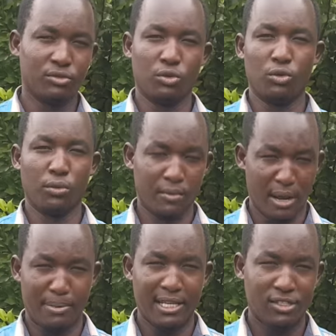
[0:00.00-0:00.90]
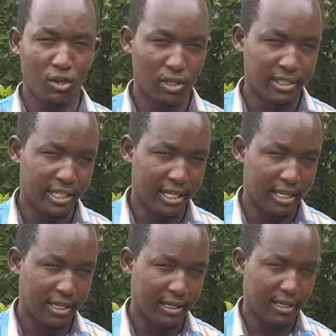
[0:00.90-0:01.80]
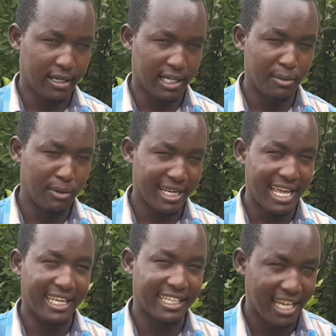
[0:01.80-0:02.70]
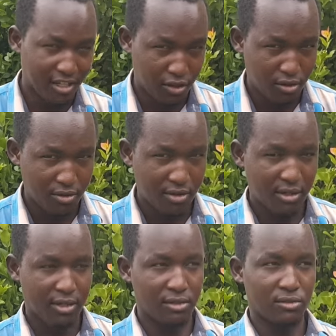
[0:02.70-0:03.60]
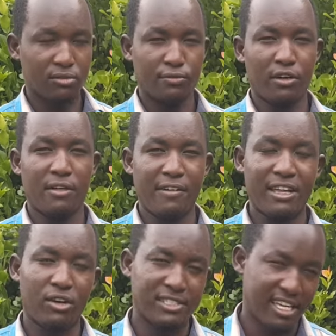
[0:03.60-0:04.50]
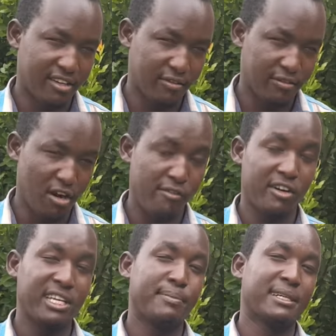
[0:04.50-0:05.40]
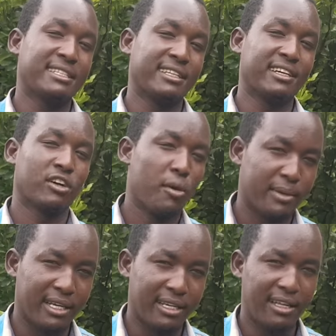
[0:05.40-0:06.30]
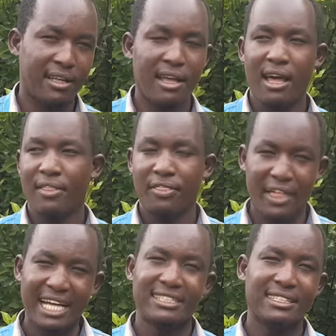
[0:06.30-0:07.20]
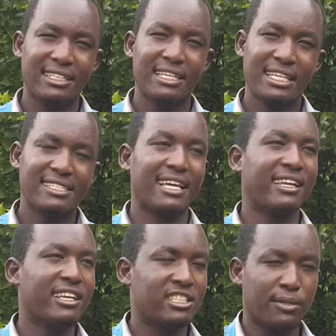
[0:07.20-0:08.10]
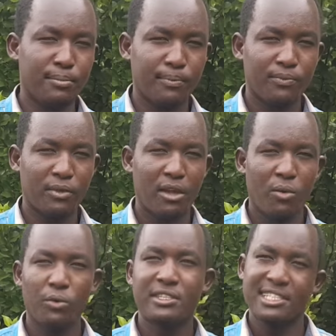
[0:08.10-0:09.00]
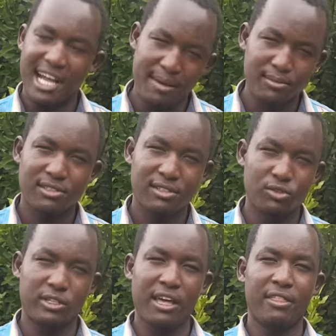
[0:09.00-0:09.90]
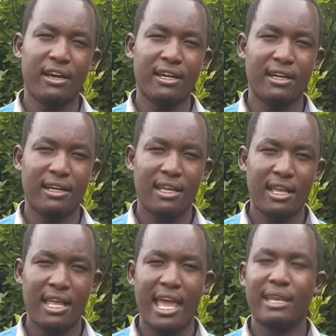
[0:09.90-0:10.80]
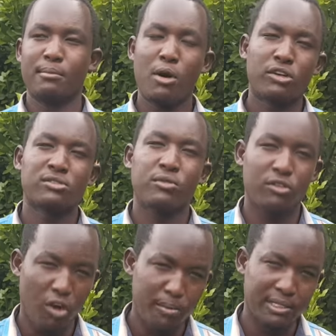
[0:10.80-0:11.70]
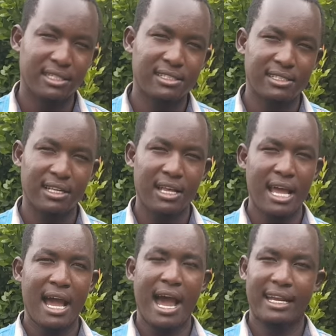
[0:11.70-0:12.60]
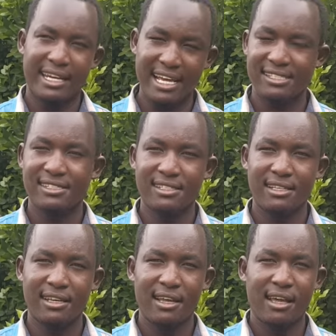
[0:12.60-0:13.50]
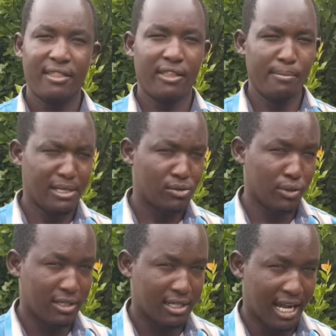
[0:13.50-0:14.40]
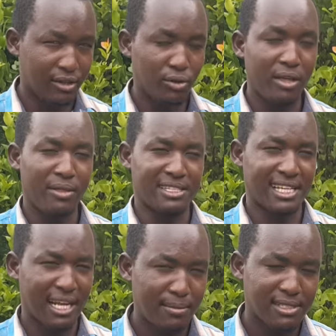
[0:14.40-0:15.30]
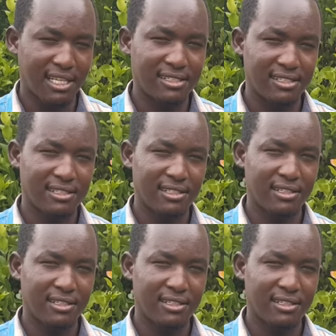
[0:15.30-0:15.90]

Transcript: to a place called uh, uh Ngimure in Kerio for the final send-off of our departed comrade. That is a leadership which comes together and mourns with comrades and does the best we can do in the circumstance